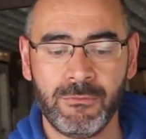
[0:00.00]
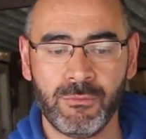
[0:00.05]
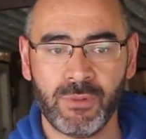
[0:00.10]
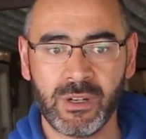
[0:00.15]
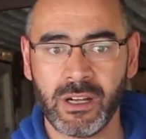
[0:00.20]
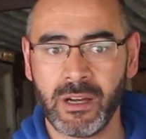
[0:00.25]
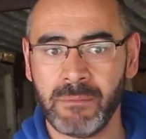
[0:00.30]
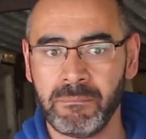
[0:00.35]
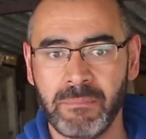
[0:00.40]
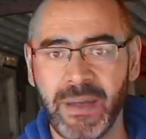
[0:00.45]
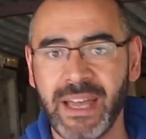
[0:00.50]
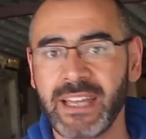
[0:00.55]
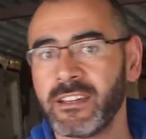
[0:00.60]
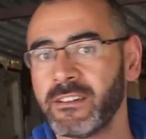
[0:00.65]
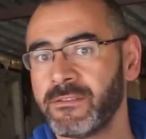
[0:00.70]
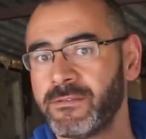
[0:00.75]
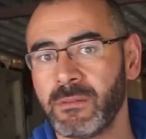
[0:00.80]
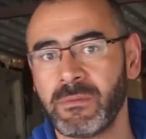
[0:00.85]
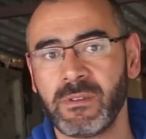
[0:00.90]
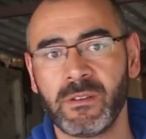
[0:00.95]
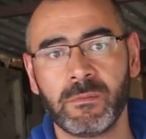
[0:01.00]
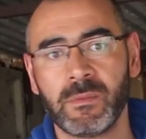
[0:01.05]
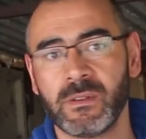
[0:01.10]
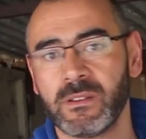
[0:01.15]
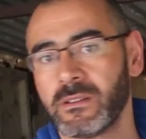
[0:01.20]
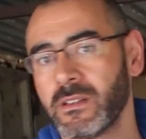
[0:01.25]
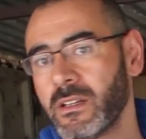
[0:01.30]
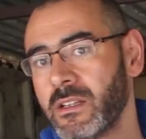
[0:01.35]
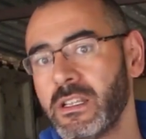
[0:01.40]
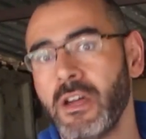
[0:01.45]
We're not begging for
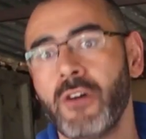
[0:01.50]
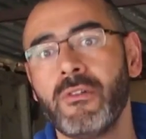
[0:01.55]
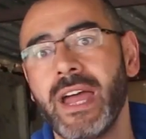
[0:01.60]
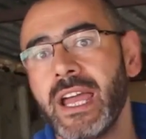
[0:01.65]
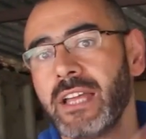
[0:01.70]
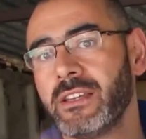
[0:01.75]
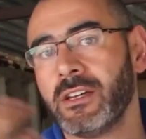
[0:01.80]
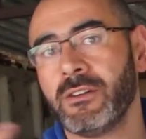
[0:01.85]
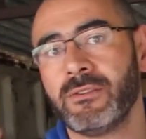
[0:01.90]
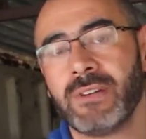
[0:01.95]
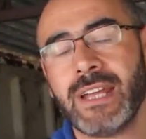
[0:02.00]
people to donate.